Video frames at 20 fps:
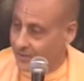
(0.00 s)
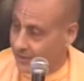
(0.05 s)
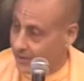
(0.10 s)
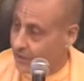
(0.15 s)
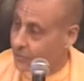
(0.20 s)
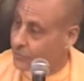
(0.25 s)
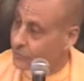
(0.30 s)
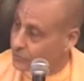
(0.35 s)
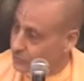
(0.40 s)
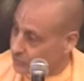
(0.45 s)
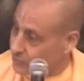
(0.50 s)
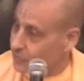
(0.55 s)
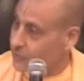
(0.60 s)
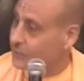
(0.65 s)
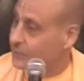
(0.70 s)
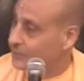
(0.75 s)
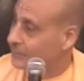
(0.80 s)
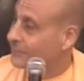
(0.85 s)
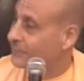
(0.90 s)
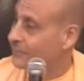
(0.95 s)
a rule
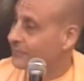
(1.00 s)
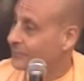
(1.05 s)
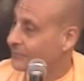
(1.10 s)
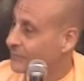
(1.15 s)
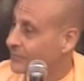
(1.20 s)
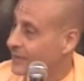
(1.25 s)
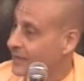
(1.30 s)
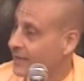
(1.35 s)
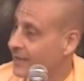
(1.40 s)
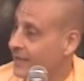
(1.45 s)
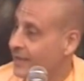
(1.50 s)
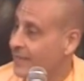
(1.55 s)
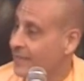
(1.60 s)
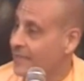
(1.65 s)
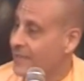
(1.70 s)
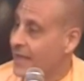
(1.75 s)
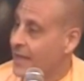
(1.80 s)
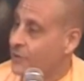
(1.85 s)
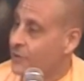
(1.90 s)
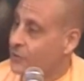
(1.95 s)

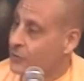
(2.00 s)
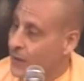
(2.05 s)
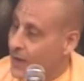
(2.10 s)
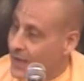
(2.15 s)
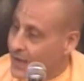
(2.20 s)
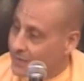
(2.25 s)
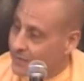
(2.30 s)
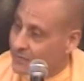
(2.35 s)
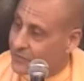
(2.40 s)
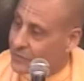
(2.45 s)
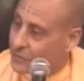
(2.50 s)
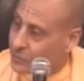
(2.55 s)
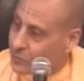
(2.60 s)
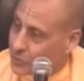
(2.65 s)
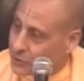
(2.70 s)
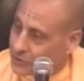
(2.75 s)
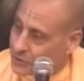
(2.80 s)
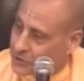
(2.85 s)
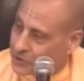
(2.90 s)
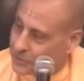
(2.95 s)
that whoever
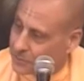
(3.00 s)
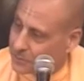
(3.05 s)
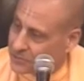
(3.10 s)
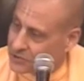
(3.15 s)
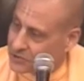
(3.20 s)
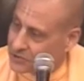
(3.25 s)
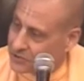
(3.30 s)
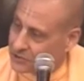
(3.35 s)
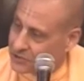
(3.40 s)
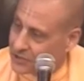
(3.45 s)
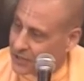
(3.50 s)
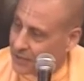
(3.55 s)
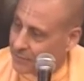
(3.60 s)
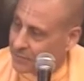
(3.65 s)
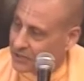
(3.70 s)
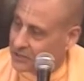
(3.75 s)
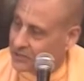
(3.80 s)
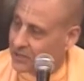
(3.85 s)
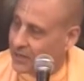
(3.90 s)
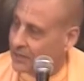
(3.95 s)
worships the
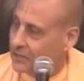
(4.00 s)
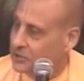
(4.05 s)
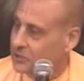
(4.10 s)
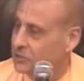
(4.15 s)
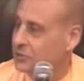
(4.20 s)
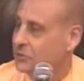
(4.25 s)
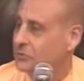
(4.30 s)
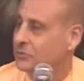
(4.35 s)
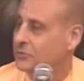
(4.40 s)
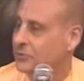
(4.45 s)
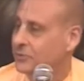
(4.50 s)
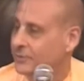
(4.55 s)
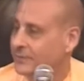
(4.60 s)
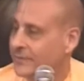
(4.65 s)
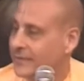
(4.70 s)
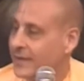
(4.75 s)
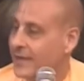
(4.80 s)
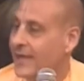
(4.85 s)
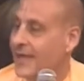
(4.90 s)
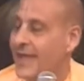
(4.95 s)
Shamantaka jewel,
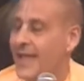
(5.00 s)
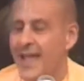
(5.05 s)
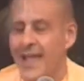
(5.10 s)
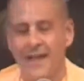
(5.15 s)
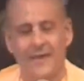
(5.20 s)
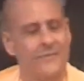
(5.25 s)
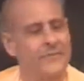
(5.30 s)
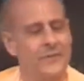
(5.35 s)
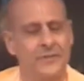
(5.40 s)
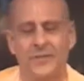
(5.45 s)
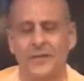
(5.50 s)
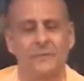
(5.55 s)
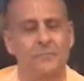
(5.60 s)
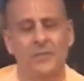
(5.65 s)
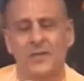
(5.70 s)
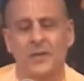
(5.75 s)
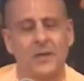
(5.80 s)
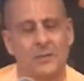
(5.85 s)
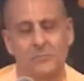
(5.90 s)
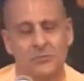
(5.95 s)
everything
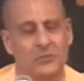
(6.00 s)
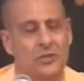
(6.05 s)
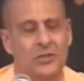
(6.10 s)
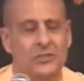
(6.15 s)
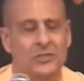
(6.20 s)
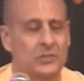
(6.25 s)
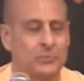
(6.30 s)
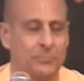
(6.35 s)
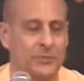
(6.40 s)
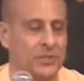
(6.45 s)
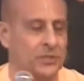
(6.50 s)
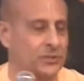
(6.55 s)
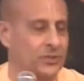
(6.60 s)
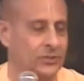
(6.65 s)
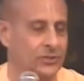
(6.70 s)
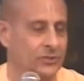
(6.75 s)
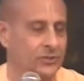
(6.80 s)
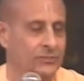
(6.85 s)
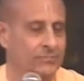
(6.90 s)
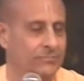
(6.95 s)
becomes
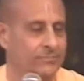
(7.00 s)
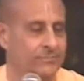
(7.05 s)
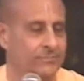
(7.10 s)
auspicious.